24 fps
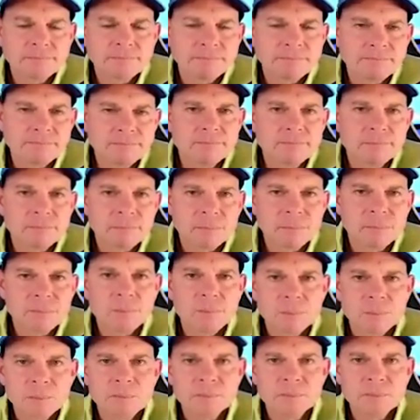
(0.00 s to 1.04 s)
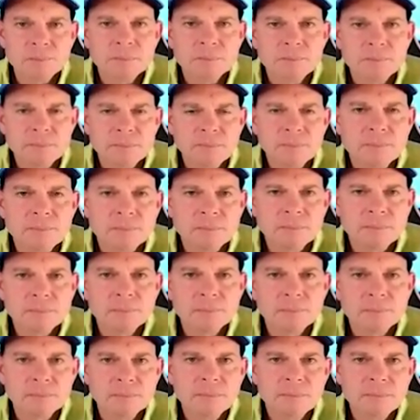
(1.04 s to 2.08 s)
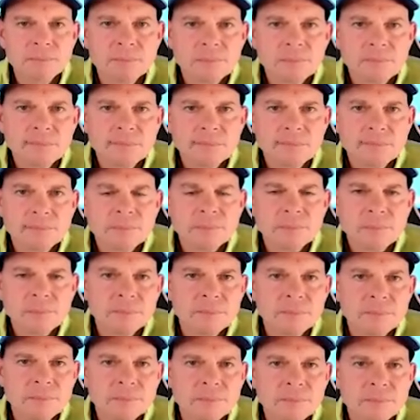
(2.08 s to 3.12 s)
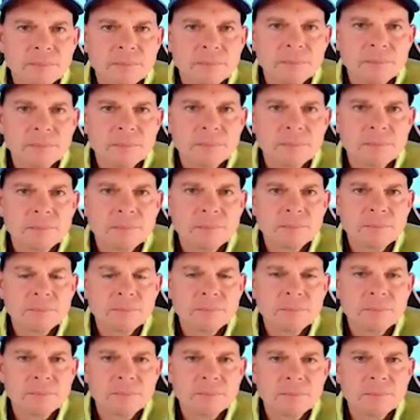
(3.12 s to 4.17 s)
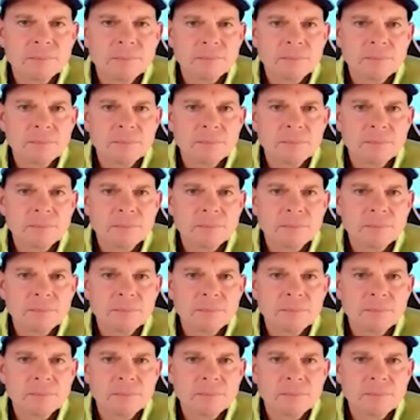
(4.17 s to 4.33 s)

[no speech]